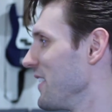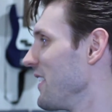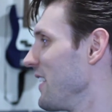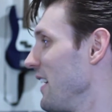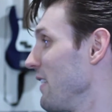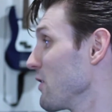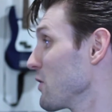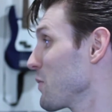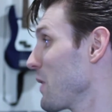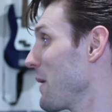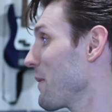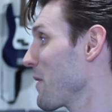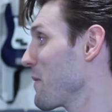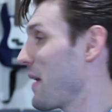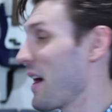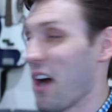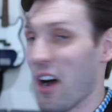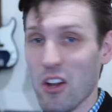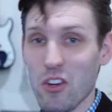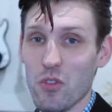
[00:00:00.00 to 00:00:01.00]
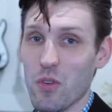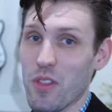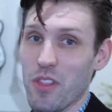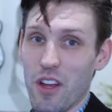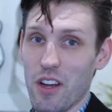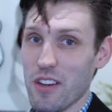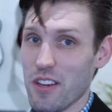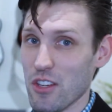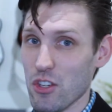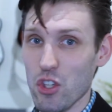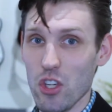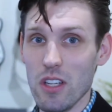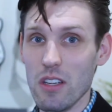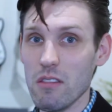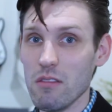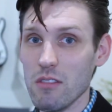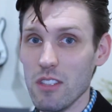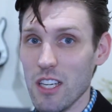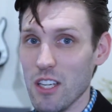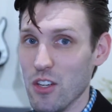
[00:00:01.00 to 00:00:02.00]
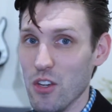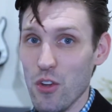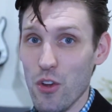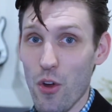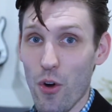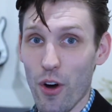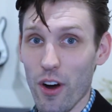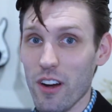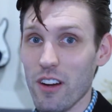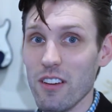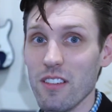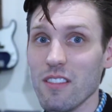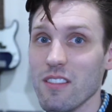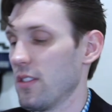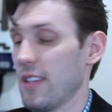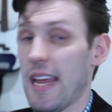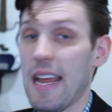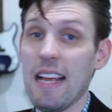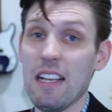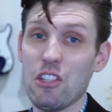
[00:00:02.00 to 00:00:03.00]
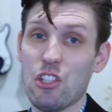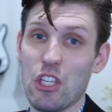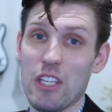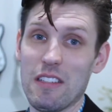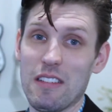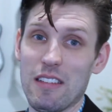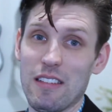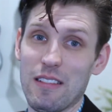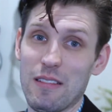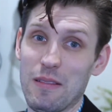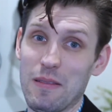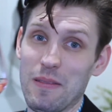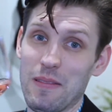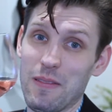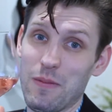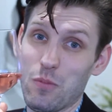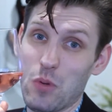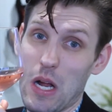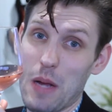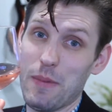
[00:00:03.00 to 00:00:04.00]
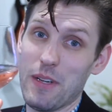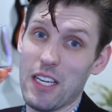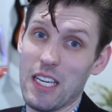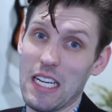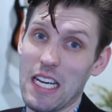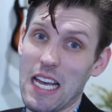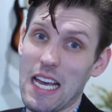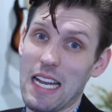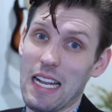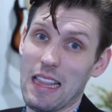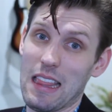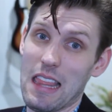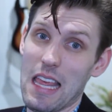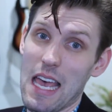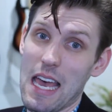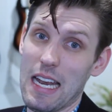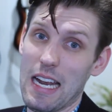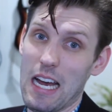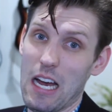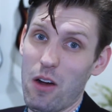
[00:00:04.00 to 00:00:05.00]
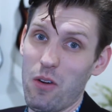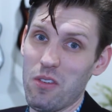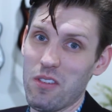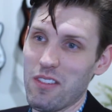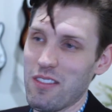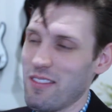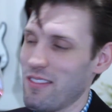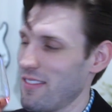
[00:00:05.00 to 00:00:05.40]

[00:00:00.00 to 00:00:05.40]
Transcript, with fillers: That was probably my 100th audition in New York. Tangent! Probably gonna edit that out.